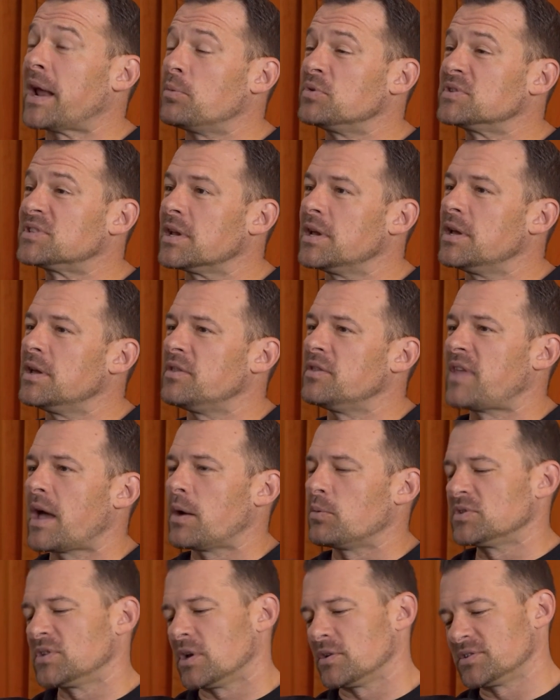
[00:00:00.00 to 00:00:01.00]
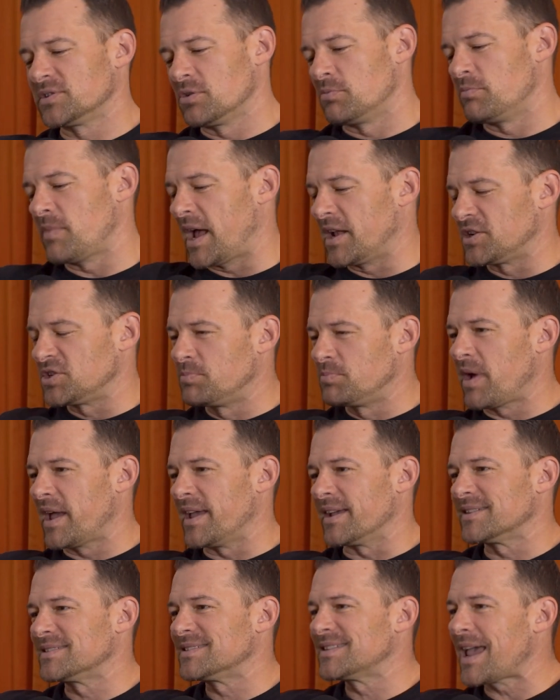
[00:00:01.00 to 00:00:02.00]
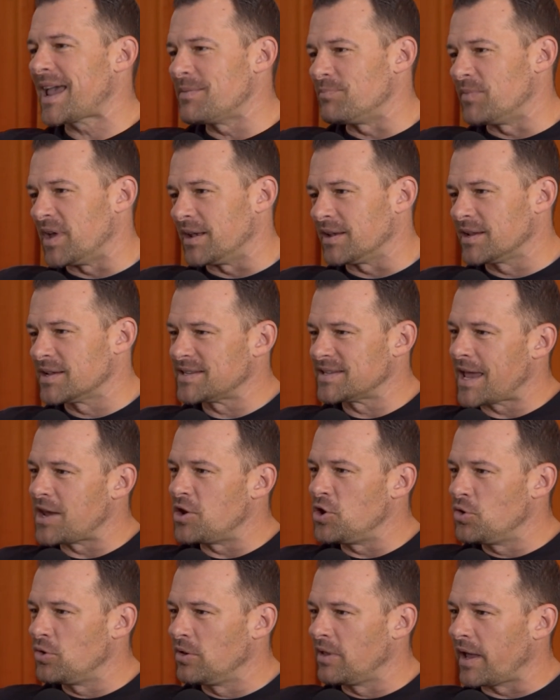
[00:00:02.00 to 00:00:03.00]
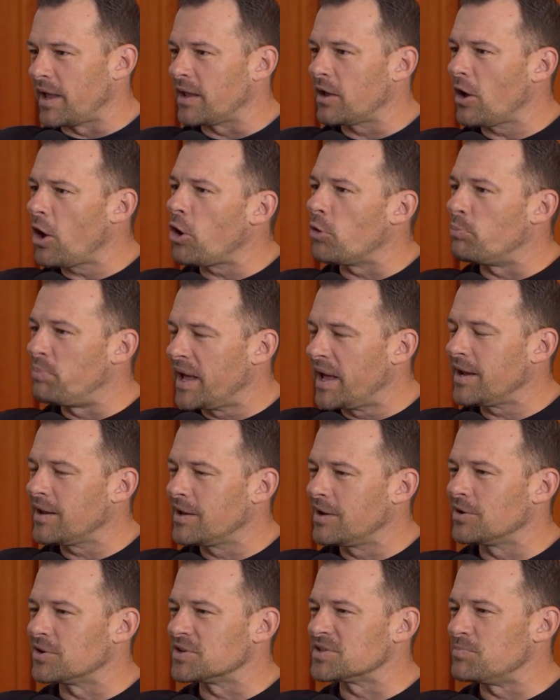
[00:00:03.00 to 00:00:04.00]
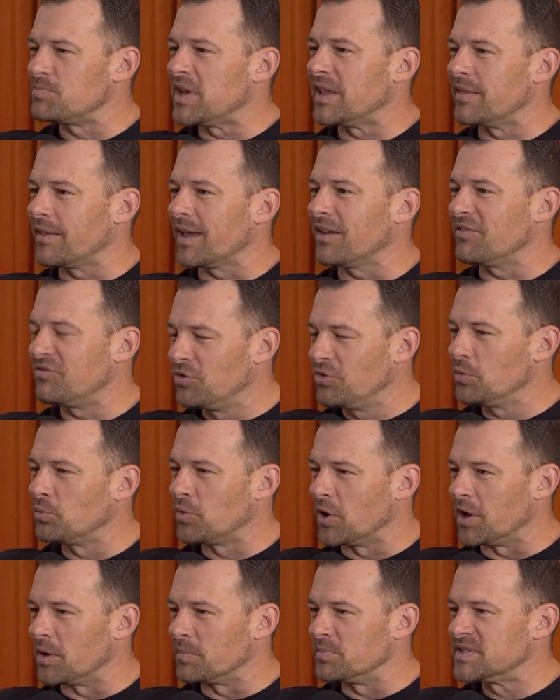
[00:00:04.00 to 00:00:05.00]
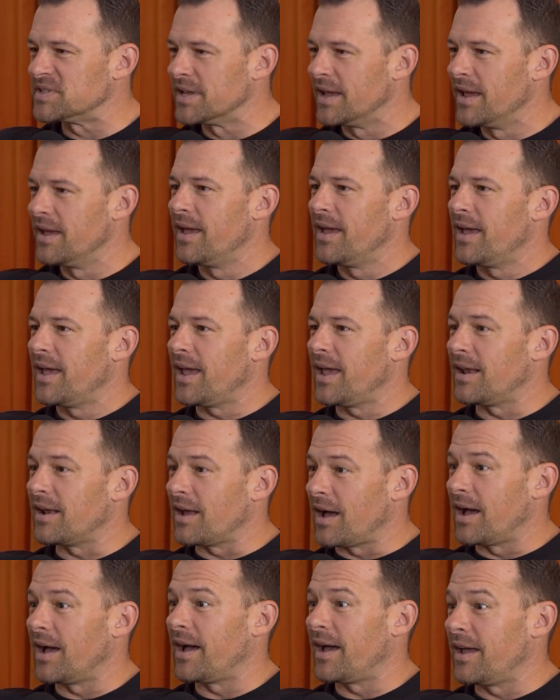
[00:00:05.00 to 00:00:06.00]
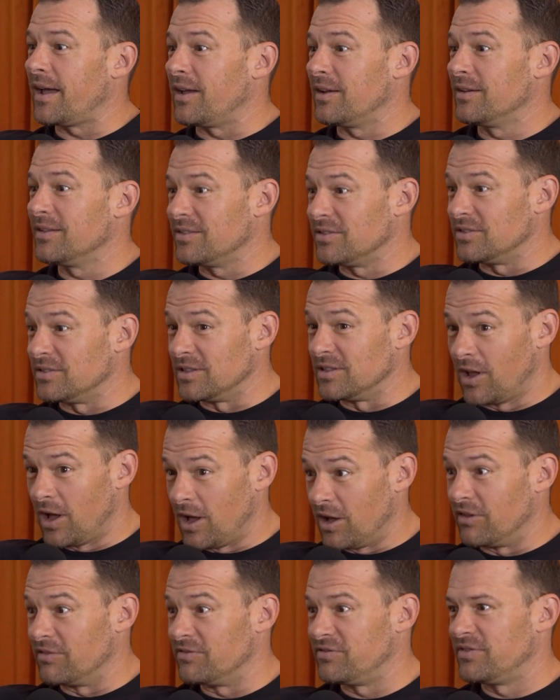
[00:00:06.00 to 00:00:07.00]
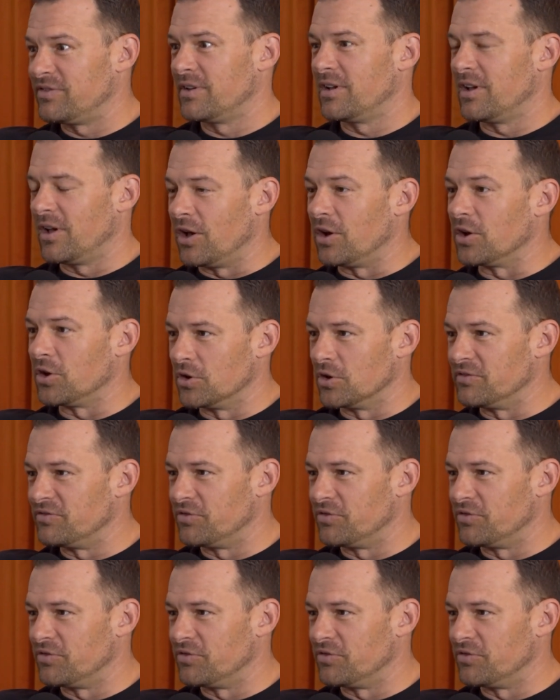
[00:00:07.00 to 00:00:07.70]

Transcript: that was also matched by excitement because I knew like, oh, pedicures mean like foot rubs, and I love a good